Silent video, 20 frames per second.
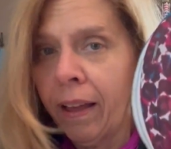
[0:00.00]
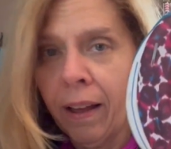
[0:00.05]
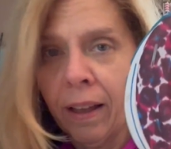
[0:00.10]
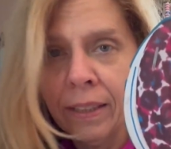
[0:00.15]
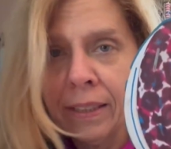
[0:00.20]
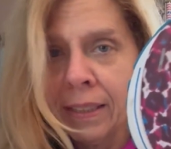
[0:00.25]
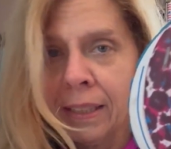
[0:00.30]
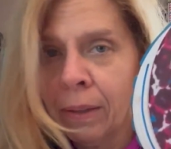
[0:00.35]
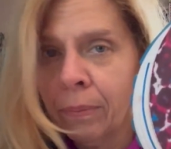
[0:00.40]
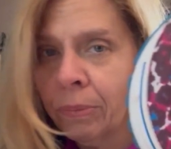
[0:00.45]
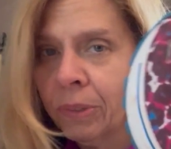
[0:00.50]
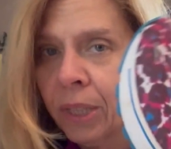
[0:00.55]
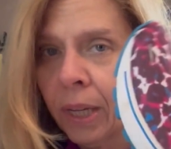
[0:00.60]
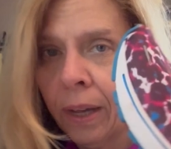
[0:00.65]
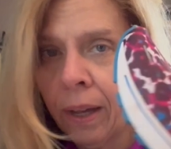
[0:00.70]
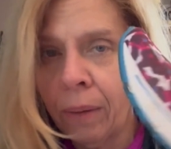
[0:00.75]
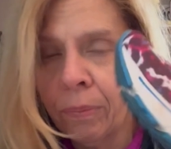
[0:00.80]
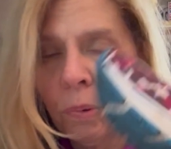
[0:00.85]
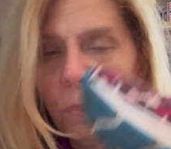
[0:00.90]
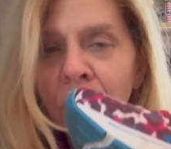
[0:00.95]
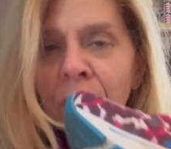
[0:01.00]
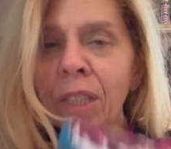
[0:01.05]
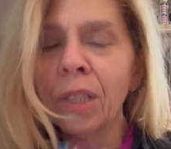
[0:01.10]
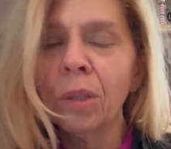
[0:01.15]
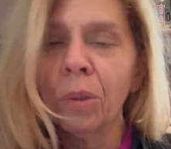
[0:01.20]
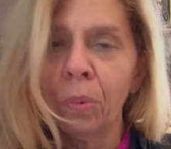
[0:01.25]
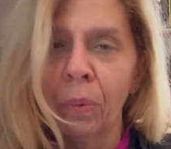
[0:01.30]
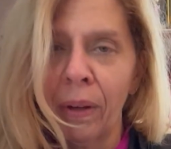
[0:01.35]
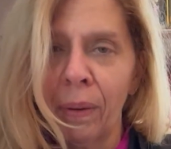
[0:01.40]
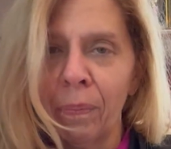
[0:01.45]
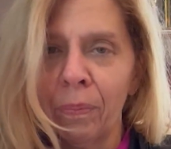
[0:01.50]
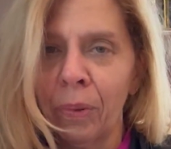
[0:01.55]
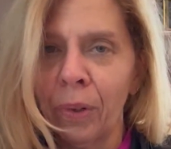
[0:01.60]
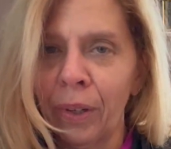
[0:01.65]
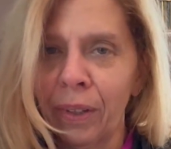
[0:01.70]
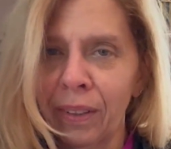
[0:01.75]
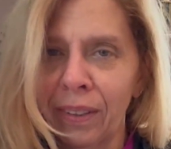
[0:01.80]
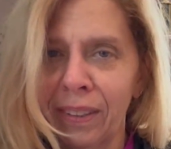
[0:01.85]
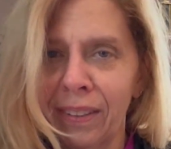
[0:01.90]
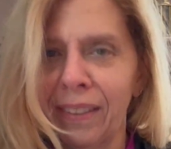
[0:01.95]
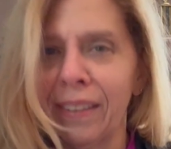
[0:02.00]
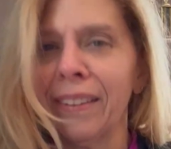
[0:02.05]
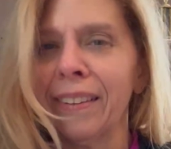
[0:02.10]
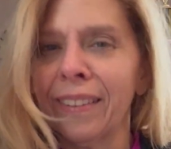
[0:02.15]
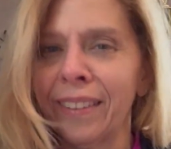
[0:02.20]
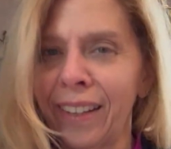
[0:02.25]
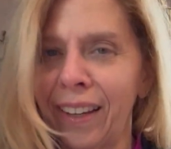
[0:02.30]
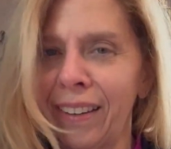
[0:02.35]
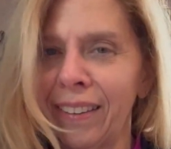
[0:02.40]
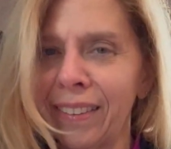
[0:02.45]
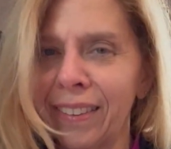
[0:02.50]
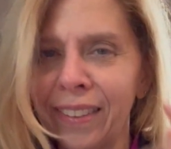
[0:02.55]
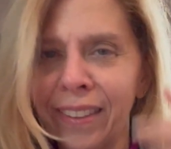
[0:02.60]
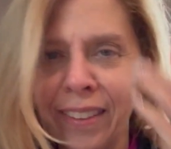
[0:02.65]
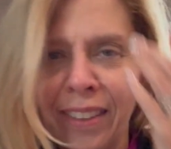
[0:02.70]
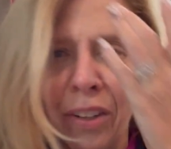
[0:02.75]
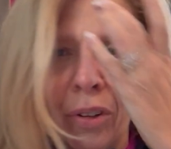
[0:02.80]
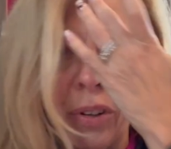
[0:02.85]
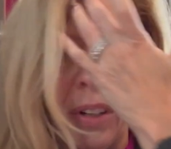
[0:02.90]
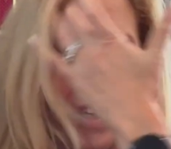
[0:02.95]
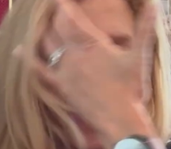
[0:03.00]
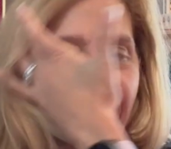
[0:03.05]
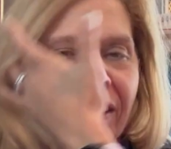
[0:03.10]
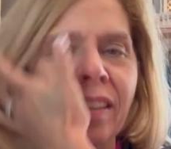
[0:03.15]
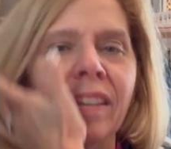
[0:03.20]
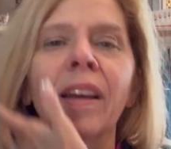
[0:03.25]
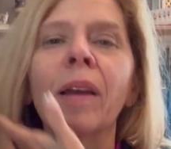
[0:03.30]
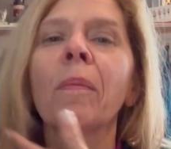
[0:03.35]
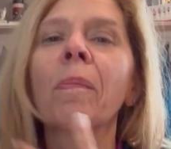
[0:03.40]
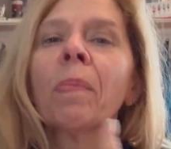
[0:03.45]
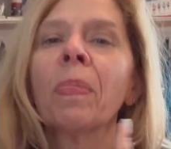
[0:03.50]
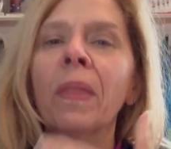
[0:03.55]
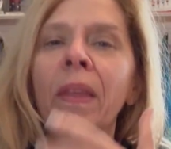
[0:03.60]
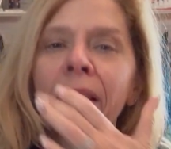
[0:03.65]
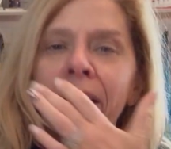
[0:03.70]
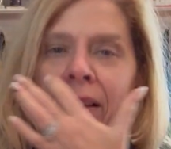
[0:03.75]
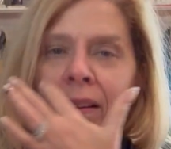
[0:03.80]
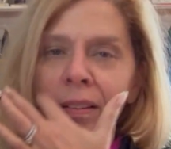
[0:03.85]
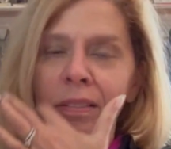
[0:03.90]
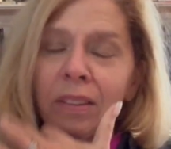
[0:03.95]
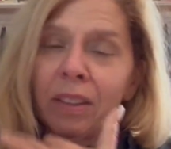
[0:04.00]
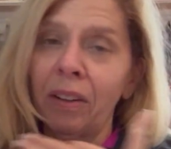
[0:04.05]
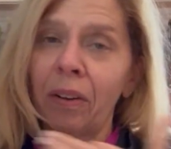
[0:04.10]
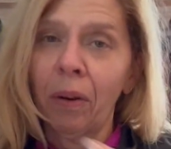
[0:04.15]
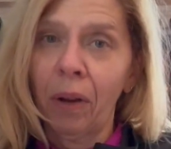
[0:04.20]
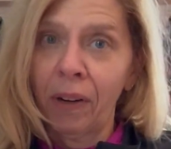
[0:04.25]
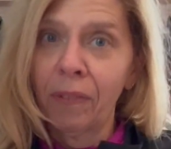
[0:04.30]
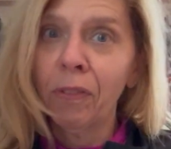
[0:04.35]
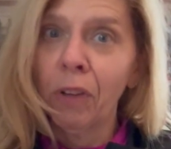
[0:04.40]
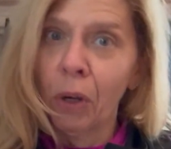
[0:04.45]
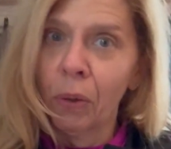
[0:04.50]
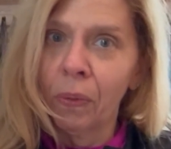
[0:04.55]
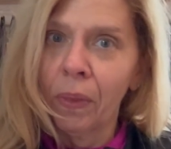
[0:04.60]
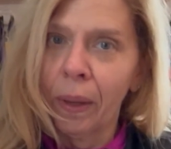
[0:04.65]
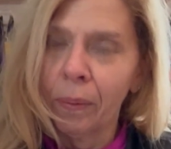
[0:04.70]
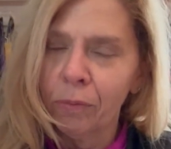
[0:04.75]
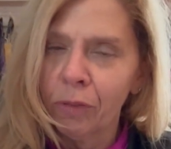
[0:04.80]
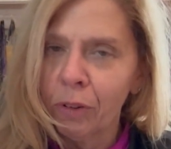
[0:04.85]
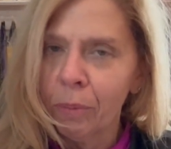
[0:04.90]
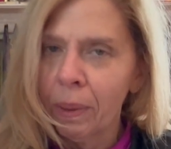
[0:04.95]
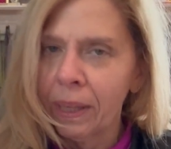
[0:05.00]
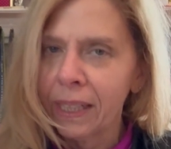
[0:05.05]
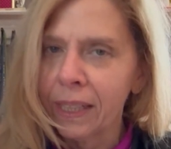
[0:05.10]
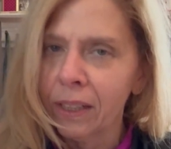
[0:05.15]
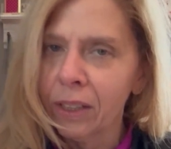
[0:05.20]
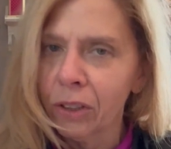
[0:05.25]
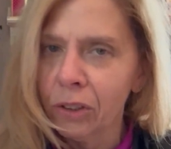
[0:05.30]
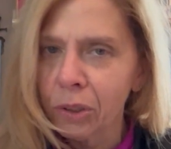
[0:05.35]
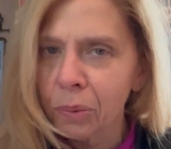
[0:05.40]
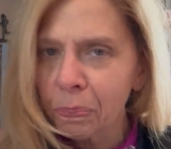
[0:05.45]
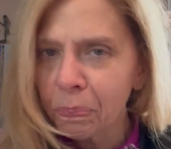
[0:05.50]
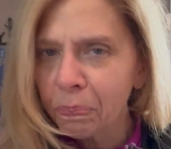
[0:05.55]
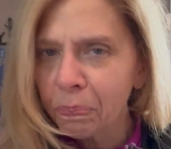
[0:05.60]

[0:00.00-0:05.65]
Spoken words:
Sometimes, this is what Brooks does notoriously, because, you know, I've known them for many years.